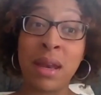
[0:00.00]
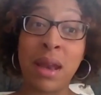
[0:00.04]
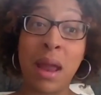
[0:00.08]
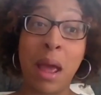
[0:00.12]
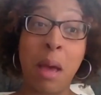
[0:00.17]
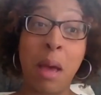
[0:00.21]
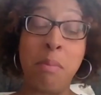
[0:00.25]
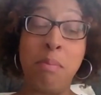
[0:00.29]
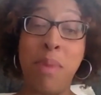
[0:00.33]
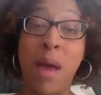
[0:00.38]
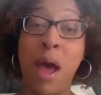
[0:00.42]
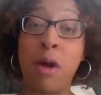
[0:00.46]

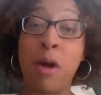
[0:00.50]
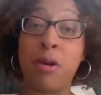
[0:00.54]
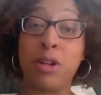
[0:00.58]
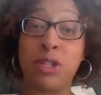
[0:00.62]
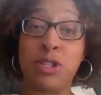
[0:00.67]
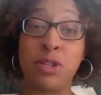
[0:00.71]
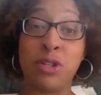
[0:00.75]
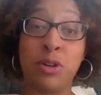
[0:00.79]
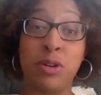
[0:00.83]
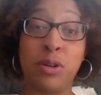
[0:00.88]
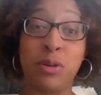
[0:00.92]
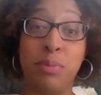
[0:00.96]
about a
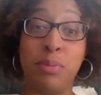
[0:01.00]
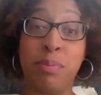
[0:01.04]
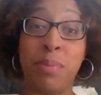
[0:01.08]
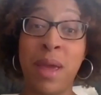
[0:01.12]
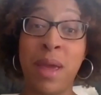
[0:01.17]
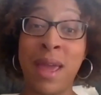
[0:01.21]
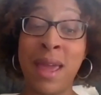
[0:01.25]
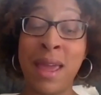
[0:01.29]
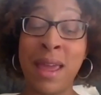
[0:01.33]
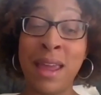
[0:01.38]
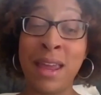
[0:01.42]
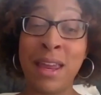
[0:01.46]
certain
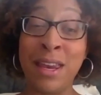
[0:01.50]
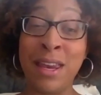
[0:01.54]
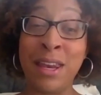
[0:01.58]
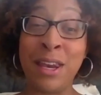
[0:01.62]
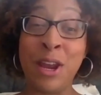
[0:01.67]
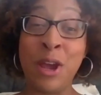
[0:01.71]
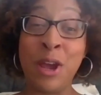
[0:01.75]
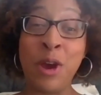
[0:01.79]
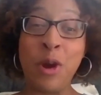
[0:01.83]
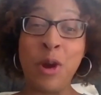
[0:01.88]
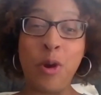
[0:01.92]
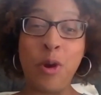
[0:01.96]
pain
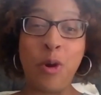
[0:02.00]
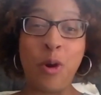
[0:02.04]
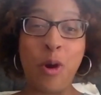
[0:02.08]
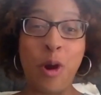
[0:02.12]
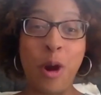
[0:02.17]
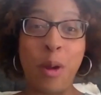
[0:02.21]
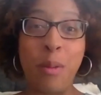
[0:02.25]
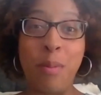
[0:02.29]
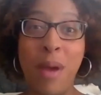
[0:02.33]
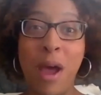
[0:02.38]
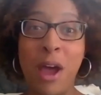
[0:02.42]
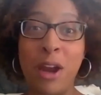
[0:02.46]

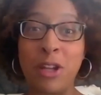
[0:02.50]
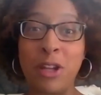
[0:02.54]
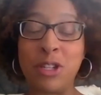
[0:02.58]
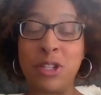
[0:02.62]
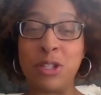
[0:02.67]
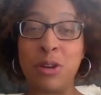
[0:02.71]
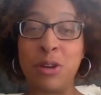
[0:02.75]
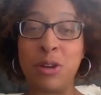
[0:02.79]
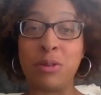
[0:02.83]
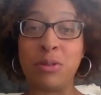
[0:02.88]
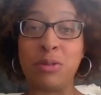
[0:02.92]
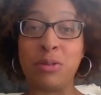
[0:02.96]
or about a
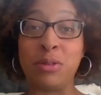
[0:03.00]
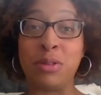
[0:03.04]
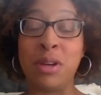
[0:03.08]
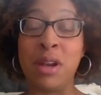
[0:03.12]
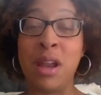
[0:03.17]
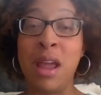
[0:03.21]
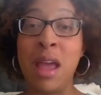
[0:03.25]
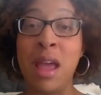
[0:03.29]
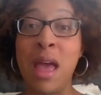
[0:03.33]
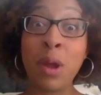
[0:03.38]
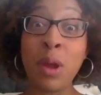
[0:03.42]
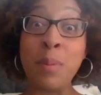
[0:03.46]
certain
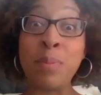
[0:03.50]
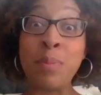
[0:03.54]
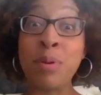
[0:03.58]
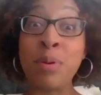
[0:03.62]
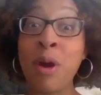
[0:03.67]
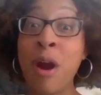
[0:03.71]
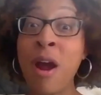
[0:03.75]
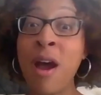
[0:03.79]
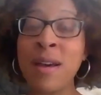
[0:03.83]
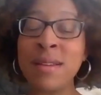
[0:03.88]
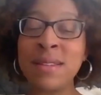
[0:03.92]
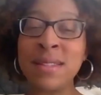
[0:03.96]

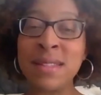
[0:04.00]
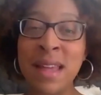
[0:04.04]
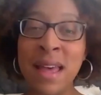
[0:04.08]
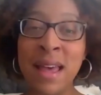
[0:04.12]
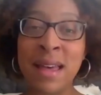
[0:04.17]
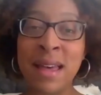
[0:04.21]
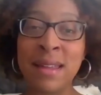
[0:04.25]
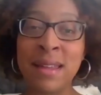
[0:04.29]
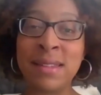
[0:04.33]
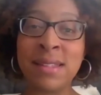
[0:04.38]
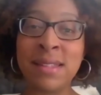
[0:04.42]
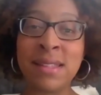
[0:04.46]

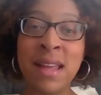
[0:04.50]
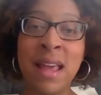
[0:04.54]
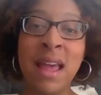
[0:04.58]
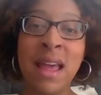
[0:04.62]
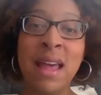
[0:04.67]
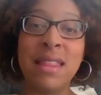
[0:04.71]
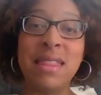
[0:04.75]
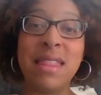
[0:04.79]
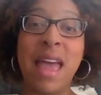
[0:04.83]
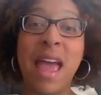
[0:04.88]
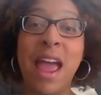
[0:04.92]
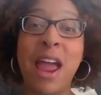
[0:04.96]
process,
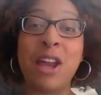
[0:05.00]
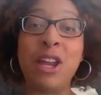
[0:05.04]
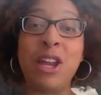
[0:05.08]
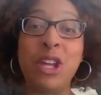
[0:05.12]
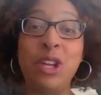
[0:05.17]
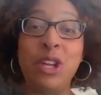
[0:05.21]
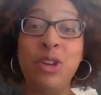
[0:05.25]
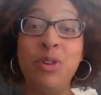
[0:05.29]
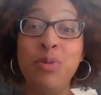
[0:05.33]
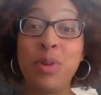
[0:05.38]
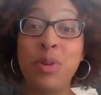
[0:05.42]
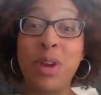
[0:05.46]
that
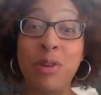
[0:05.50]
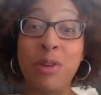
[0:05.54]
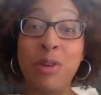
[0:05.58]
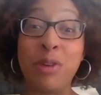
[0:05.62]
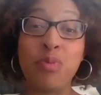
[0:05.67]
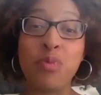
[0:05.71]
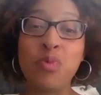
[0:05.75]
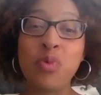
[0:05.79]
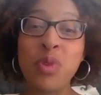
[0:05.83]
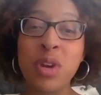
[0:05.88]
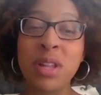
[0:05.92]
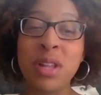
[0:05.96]
you
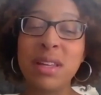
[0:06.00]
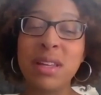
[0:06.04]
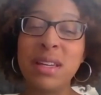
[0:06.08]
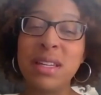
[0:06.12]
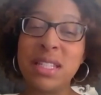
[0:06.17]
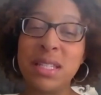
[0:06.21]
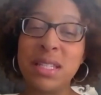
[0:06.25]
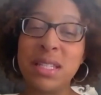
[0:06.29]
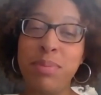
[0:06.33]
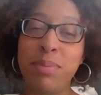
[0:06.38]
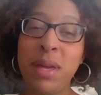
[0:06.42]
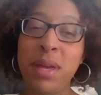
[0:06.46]
can really
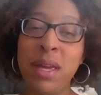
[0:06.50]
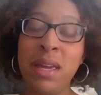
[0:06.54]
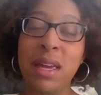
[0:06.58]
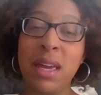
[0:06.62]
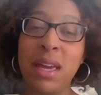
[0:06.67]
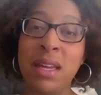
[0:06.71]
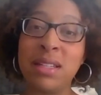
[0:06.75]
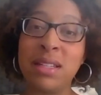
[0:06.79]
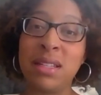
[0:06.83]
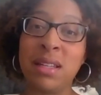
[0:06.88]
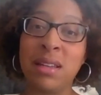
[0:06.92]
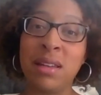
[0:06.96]
speak
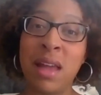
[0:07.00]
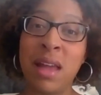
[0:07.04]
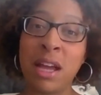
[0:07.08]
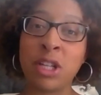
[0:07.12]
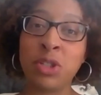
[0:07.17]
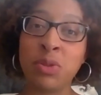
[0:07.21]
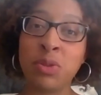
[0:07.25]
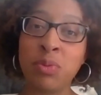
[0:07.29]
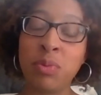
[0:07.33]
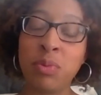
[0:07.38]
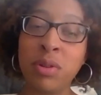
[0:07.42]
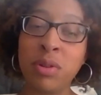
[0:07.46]

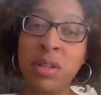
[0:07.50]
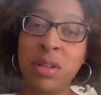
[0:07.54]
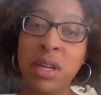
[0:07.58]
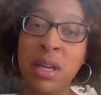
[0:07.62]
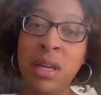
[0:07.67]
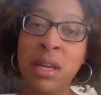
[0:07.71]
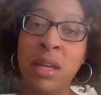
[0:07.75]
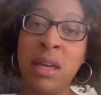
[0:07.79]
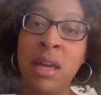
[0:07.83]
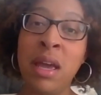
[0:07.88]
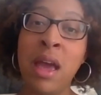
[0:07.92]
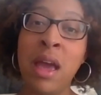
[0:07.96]

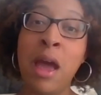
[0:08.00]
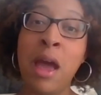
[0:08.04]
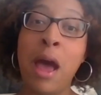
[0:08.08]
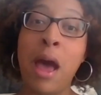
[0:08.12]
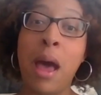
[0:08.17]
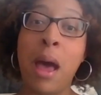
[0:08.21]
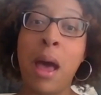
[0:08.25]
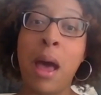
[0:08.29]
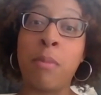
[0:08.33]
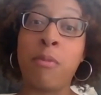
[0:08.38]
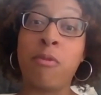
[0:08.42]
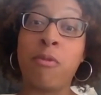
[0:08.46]
intellectually
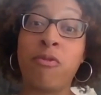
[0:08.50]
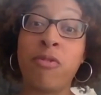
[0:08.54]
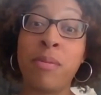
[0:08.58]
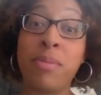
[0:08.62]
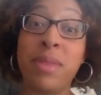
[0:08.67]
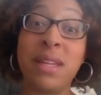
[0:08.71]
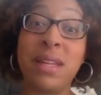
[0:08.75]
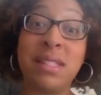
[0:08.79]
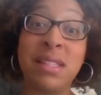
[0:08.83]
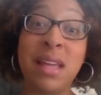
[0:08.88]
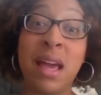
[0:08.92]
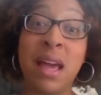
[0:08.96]
from
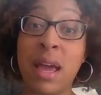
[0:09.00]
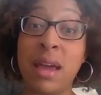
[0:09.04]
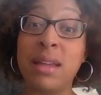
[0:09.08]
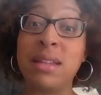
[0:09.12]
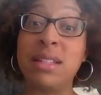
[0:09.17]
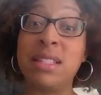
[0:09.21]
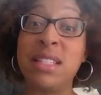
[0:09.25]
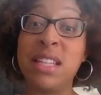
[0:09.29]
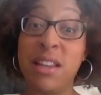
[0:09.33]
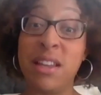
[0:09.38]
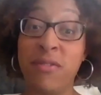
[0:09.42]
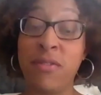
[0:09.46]
the
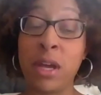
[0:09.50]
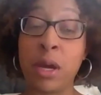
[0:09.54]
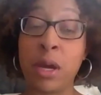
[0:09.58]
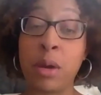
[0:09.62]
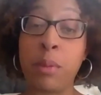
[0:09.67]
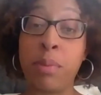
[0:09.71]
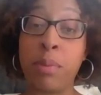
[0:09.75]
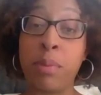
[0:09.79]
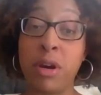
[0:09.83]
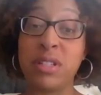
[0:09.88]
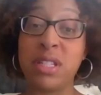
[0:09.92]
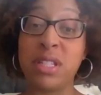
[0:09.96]
scientific
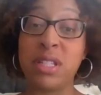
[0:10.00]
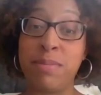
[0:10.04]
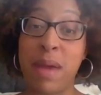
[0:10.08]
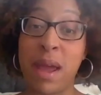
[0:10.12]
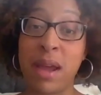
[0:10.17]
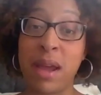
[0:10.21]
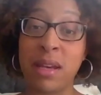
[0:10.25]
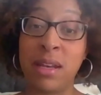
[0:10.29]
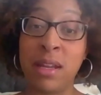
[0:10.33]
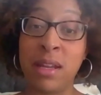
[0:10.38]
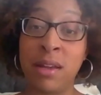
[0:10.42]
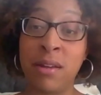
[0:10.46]

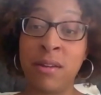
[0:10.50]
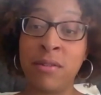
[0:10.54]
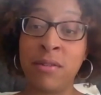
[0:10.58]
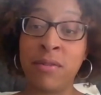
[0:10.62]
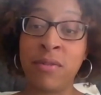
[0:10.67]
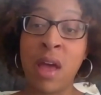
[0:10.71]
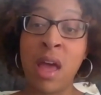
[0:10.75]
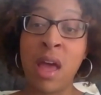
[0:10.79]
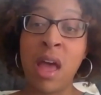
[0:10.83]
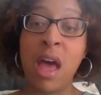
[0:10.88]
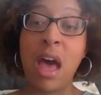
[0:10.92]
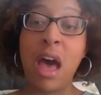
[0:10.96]
perspective
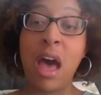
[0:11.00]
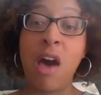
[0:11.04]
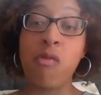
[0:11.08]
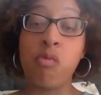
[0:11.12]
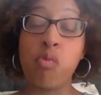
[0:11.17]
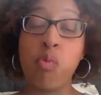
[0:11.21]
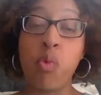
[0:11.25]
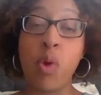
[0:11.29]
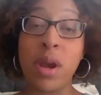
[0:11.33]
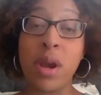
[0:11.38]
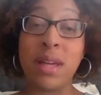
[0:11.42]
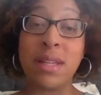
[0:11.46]
of
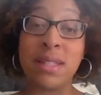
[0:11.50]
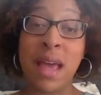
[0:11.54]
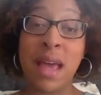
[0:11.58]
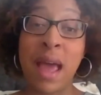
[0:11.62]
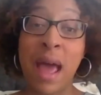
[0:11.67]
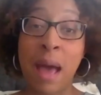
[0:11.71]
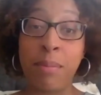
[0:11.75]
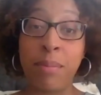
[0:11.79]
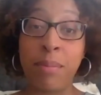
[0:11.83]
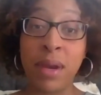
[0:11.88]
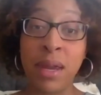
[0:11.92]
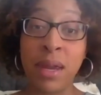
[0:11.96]
what is
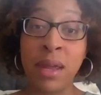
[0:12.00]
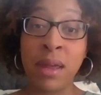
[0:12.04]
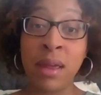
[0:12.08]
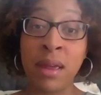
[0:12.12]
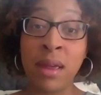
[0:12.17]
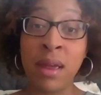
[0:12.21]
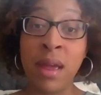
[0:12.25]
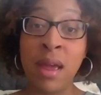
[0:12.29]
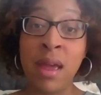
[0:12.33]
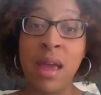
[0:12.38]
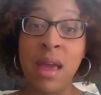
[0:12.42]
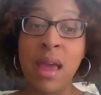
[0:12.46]

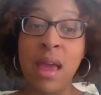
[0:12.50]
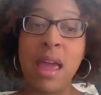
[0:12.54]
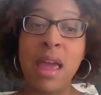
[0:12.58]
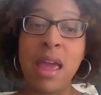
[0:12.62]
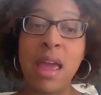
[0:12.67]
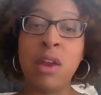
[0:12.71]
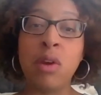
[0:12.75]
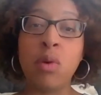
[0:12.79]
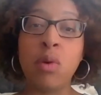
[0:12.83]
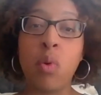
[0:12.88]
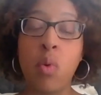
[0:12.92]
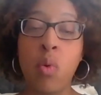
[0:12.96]
happening
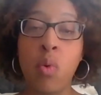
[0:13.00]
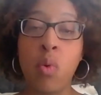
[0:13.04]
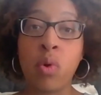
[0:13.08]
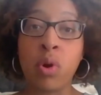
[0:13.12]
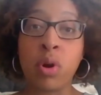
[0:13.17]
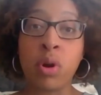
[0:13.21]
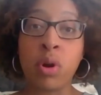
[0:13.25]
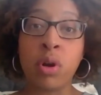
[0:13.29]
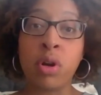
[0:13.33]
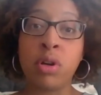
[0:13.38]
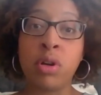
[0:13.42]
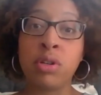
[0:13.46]
in
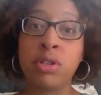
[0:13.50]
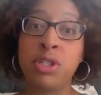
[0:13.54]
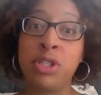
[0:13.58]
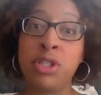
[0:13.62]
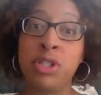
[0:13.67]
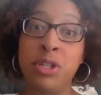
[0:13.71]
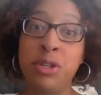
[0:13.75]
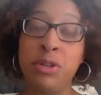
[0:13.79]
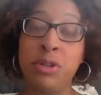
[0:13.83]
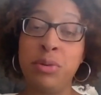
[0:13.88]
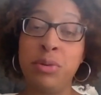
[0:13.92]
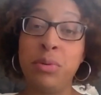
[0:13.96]
order
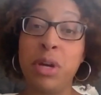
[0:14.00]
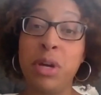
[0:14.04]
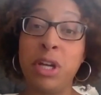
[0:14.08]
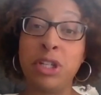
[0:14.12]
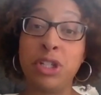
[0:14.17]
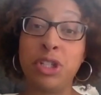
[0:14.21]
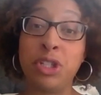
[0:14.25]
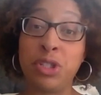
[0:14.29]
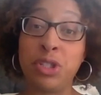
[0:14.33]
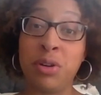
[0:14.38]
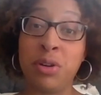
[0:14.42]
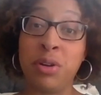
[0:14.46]
to
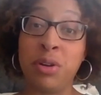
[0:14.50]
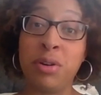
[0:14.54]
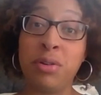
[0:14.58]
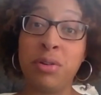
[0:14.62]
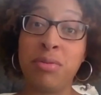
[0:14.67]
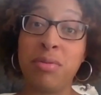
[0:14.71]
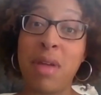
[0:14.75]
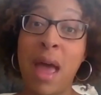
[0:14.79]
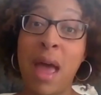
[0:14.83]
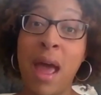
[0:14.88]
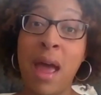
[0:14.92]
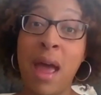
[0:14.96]
ensure
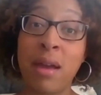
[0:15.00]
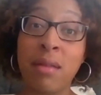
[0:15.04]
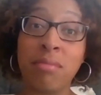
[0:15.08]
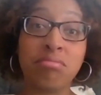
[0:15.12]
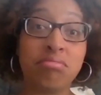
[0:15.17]
that